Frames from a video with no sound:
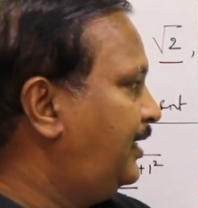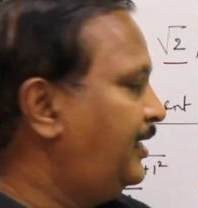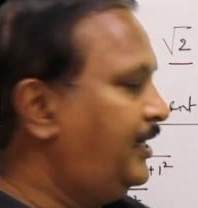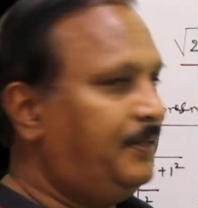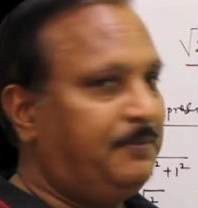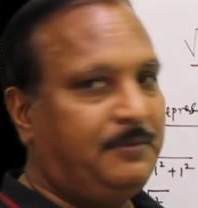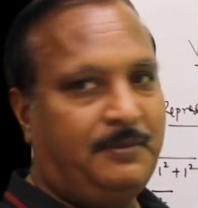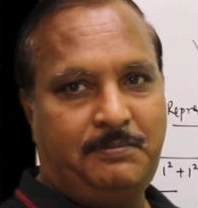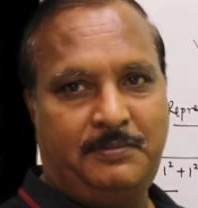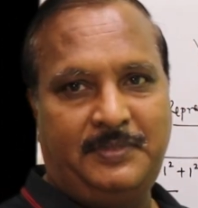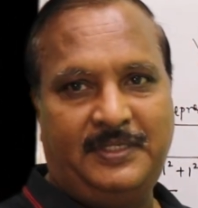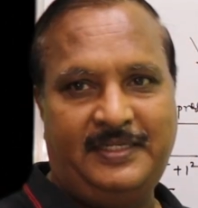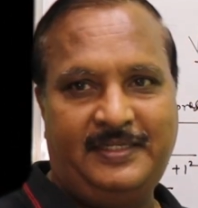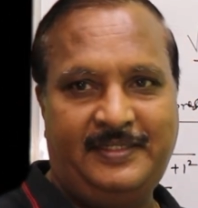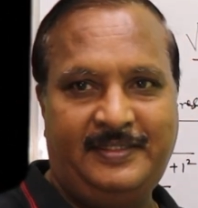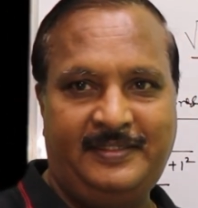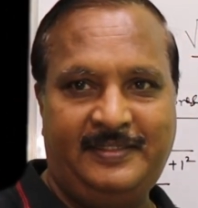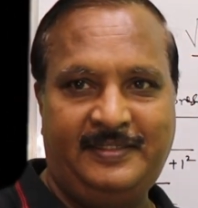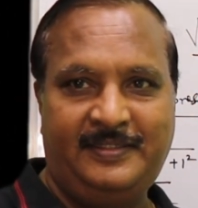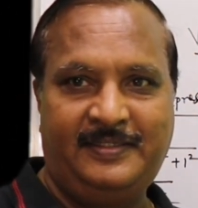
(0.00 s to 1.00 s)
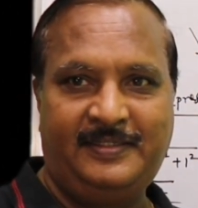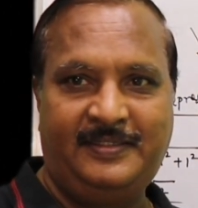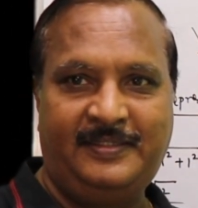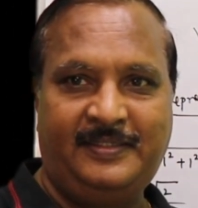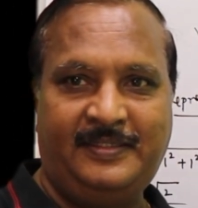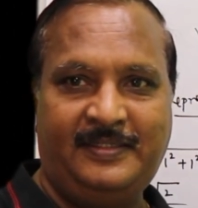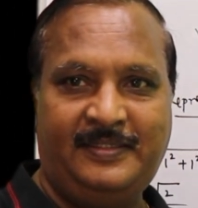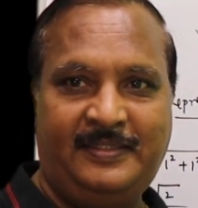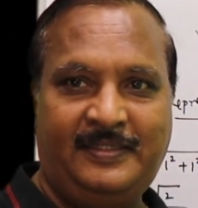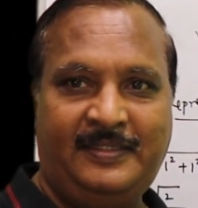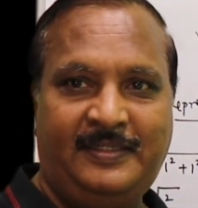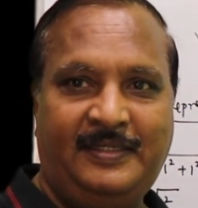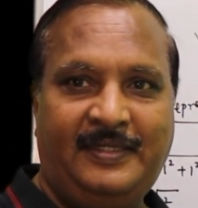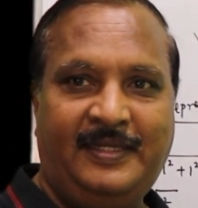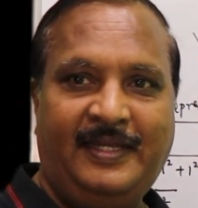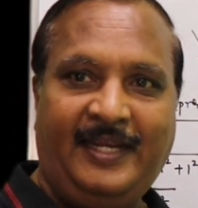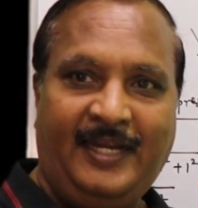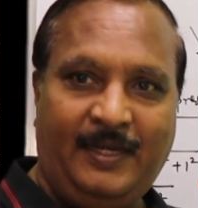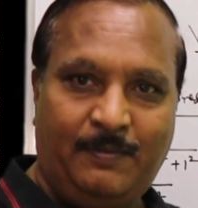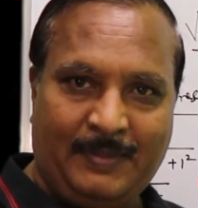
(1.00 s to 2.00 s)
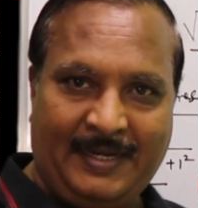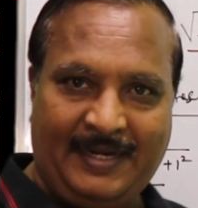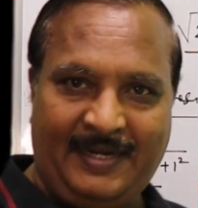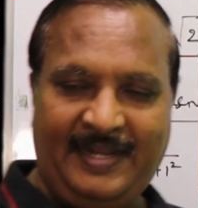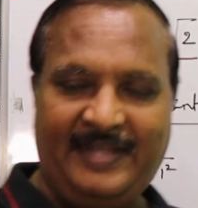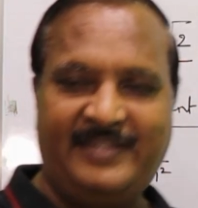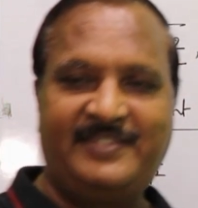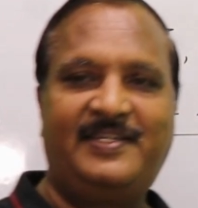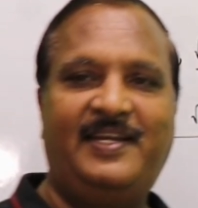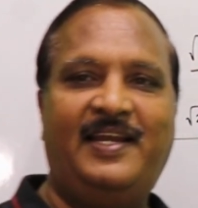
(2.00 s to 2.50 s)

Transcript: remember. In my next